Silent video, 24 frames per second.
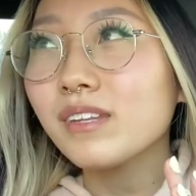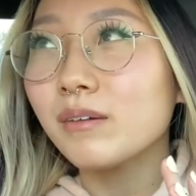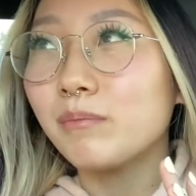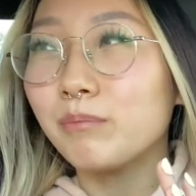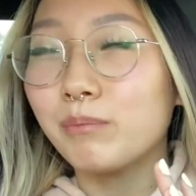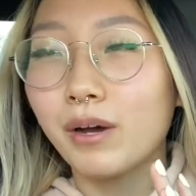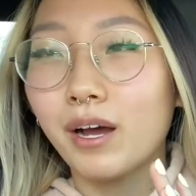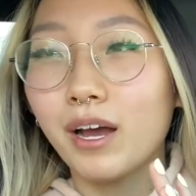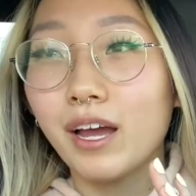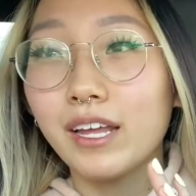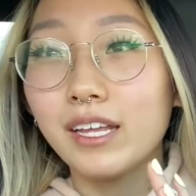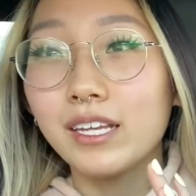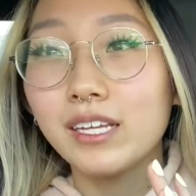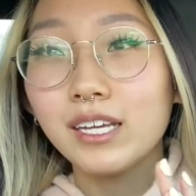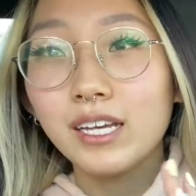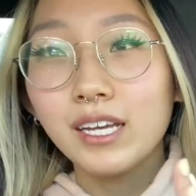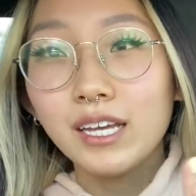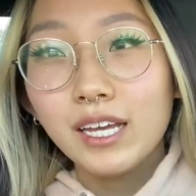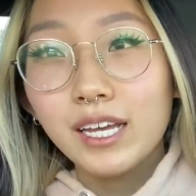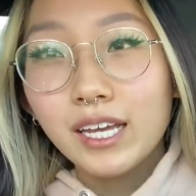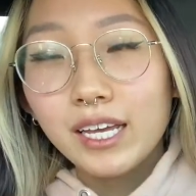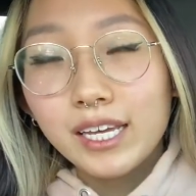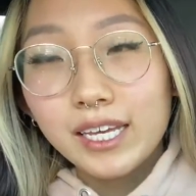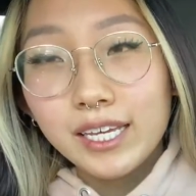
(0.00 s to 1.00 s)
But
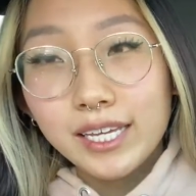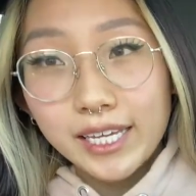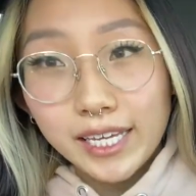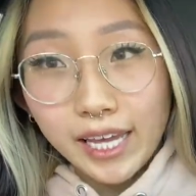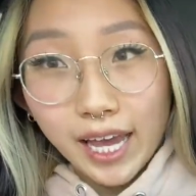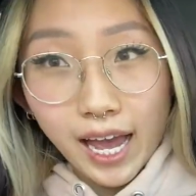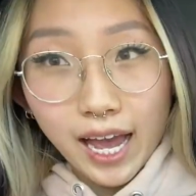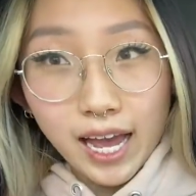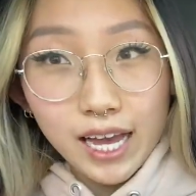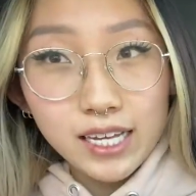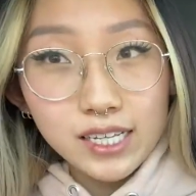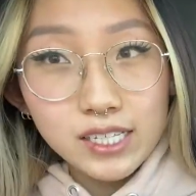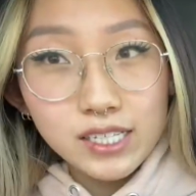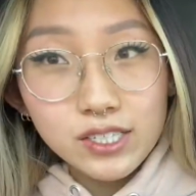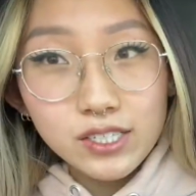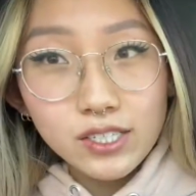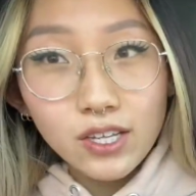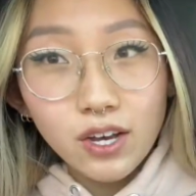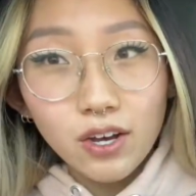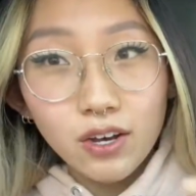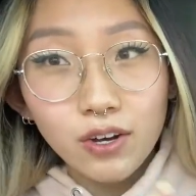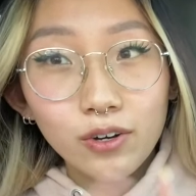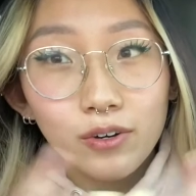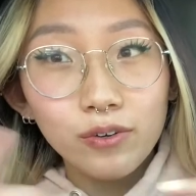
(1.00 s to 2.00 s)
yeah,
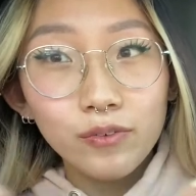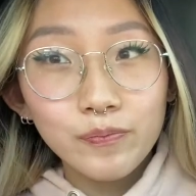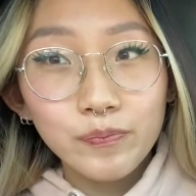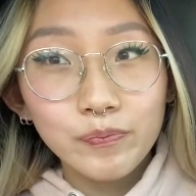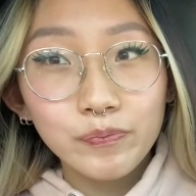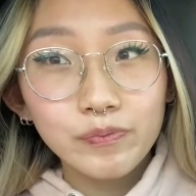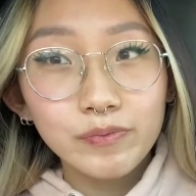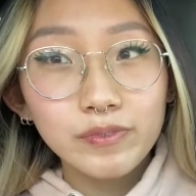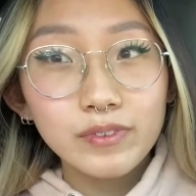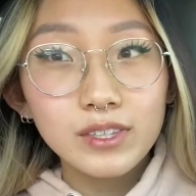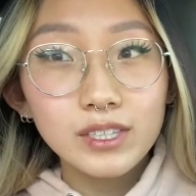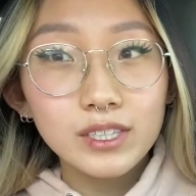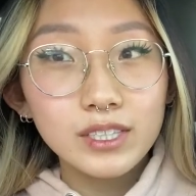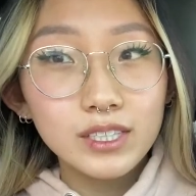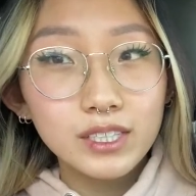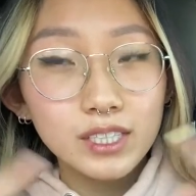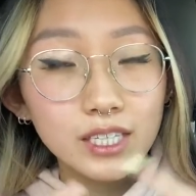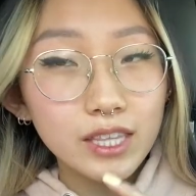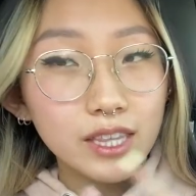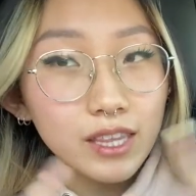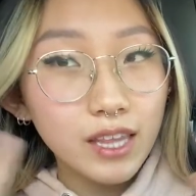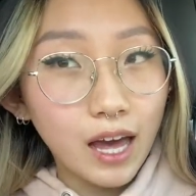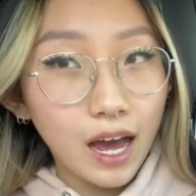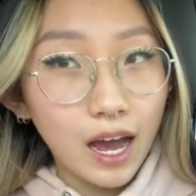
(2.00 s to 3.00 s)
so
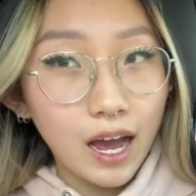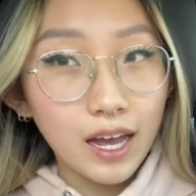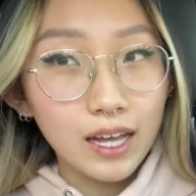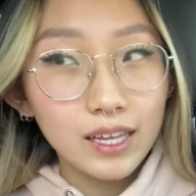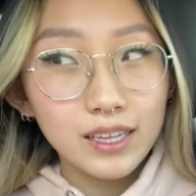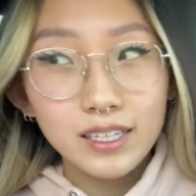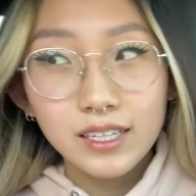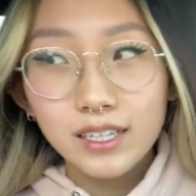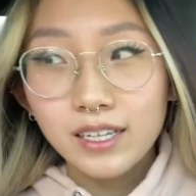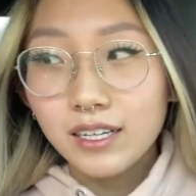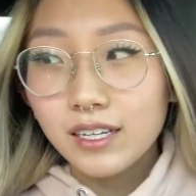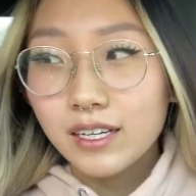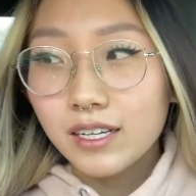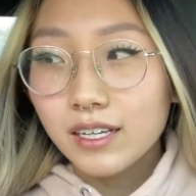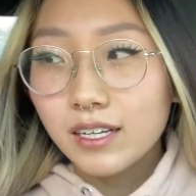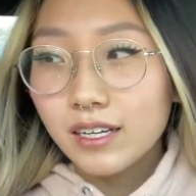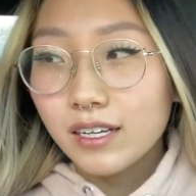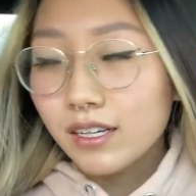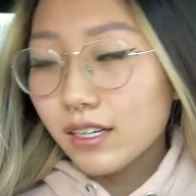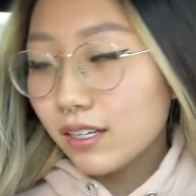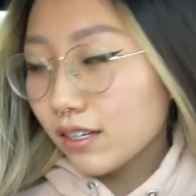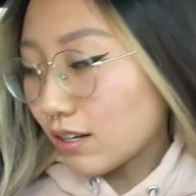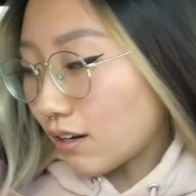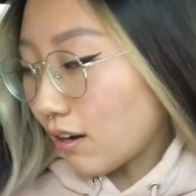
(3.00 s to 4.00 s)
did that,
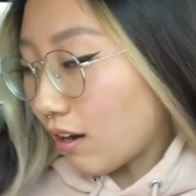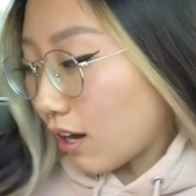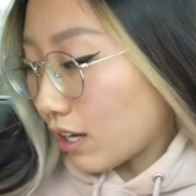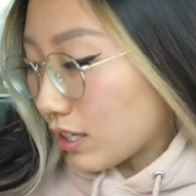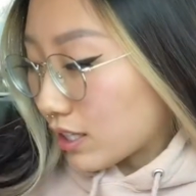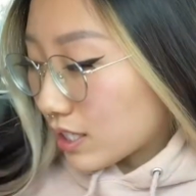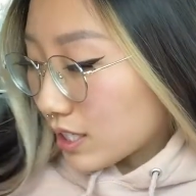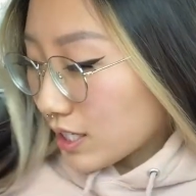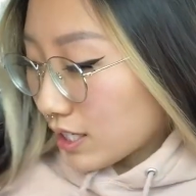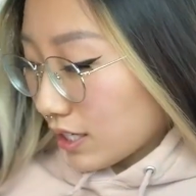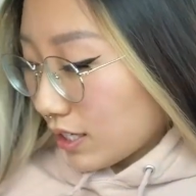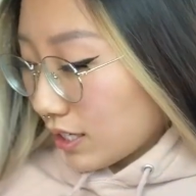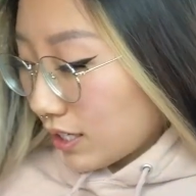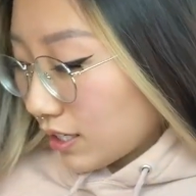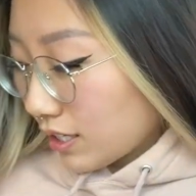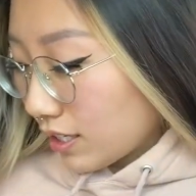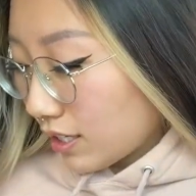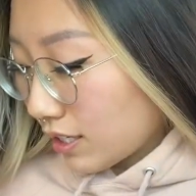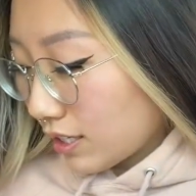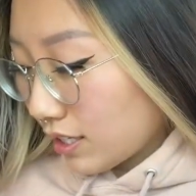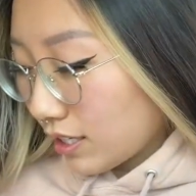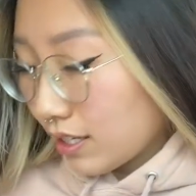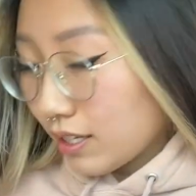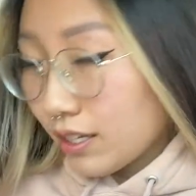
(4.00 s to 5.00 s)
got
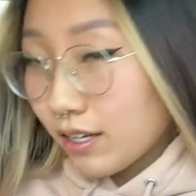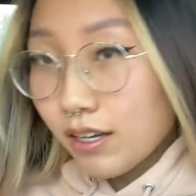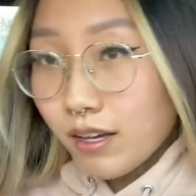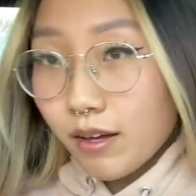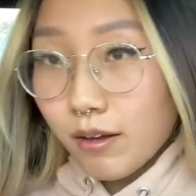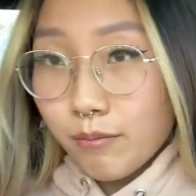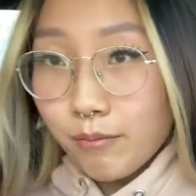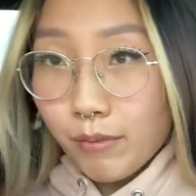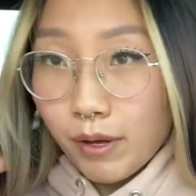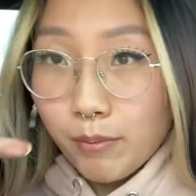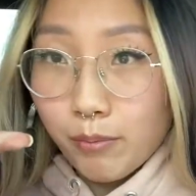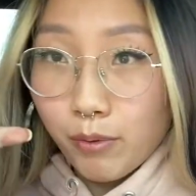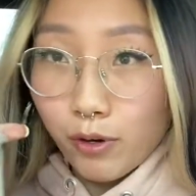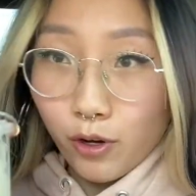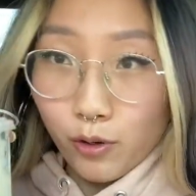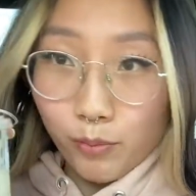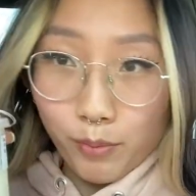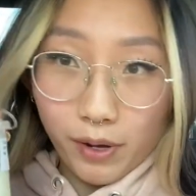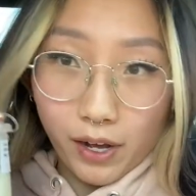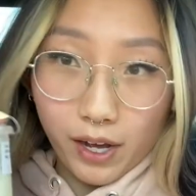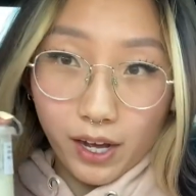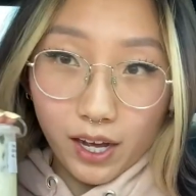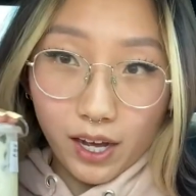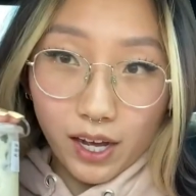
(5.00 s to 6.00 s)
my
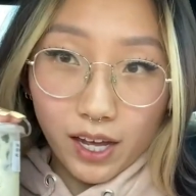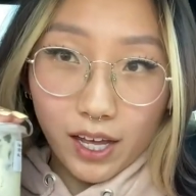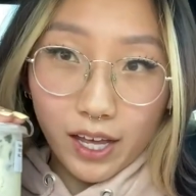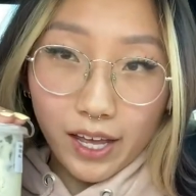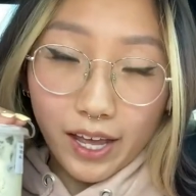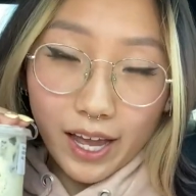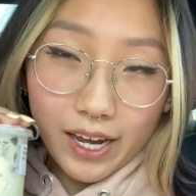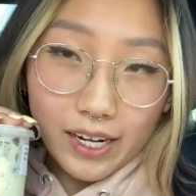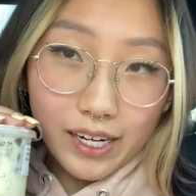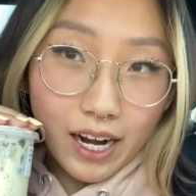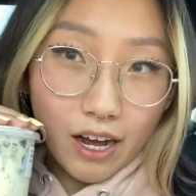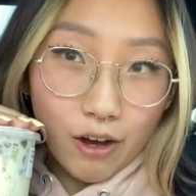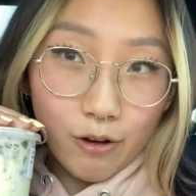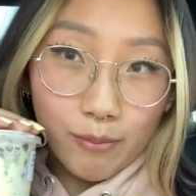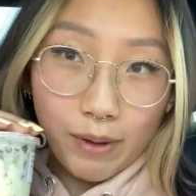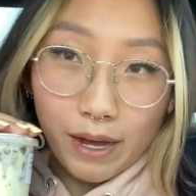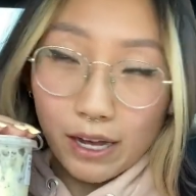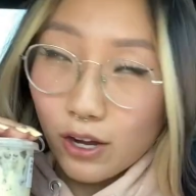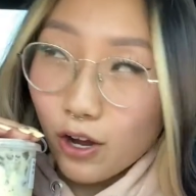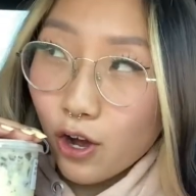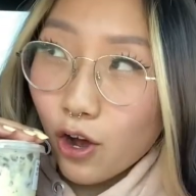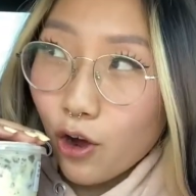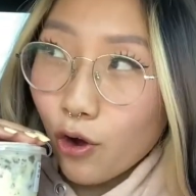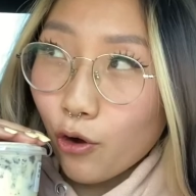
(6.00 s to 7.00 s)
boba, and now I'm
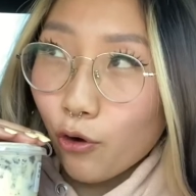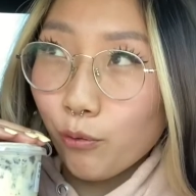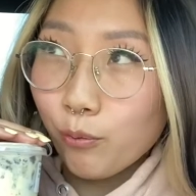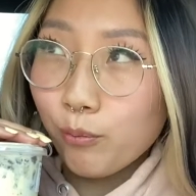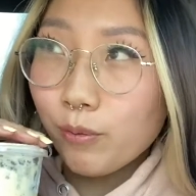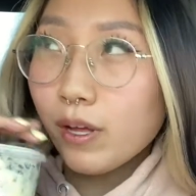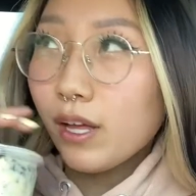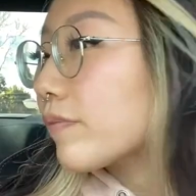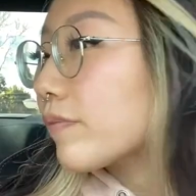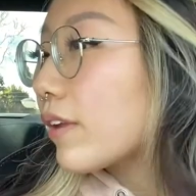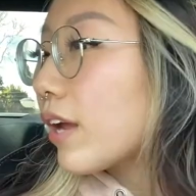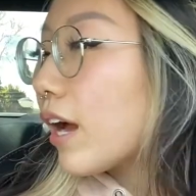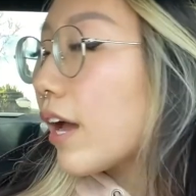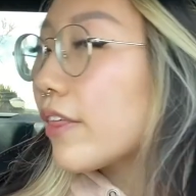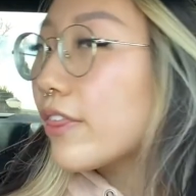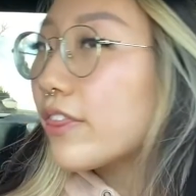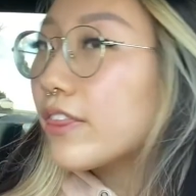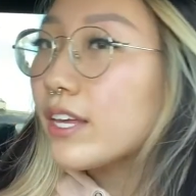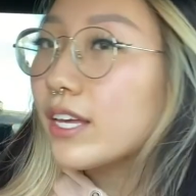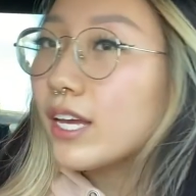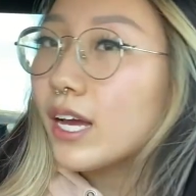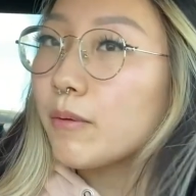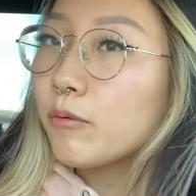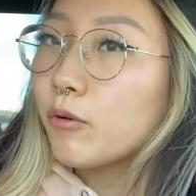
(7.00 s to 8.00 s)
back home. I
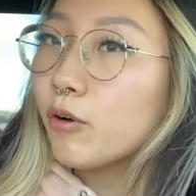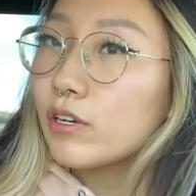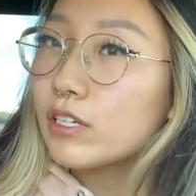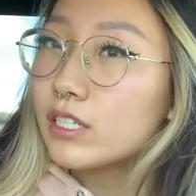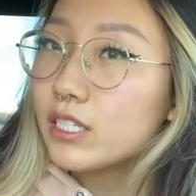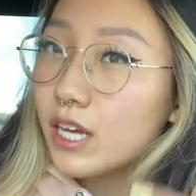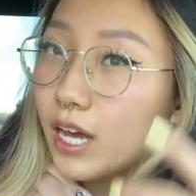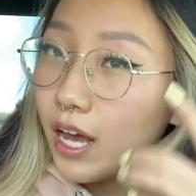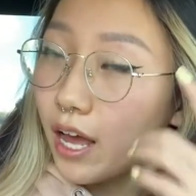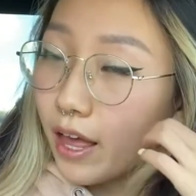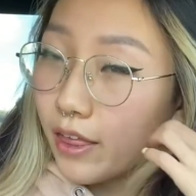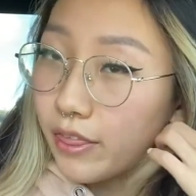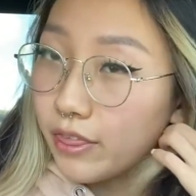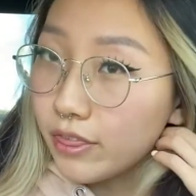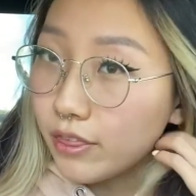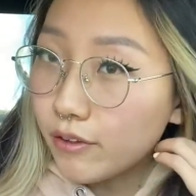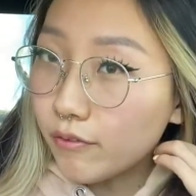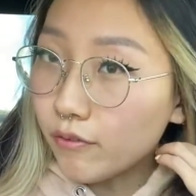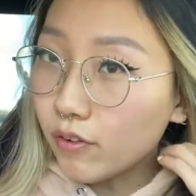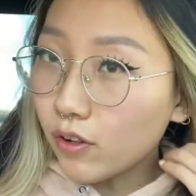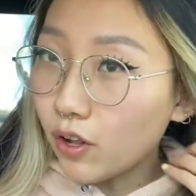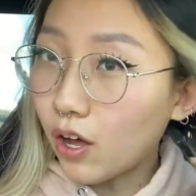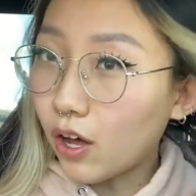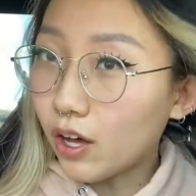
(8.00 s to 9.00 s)
think I'm going to end the
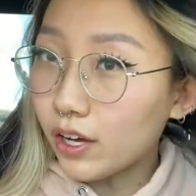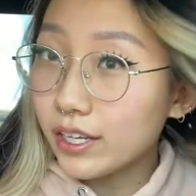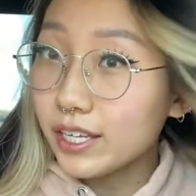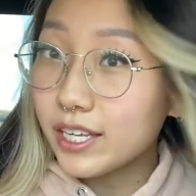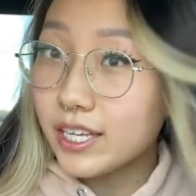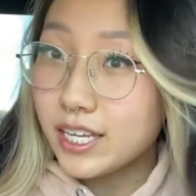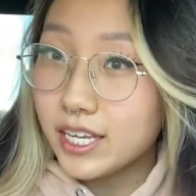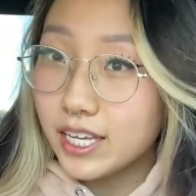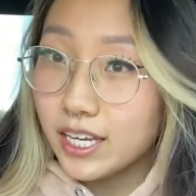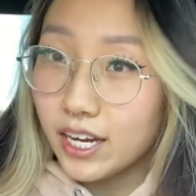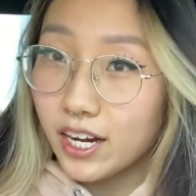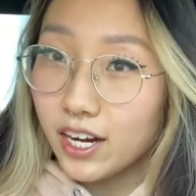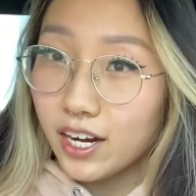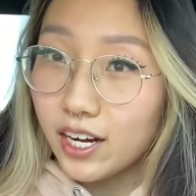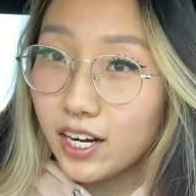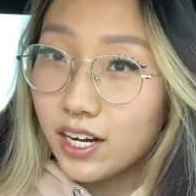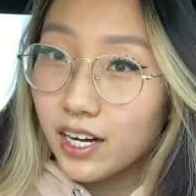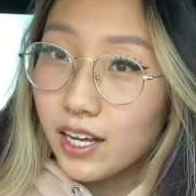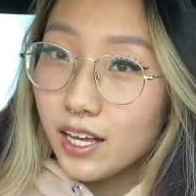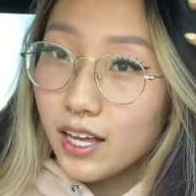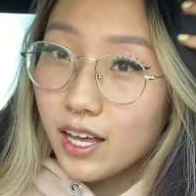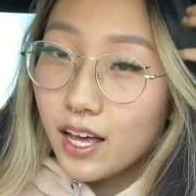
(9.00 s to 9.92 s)
vlog here.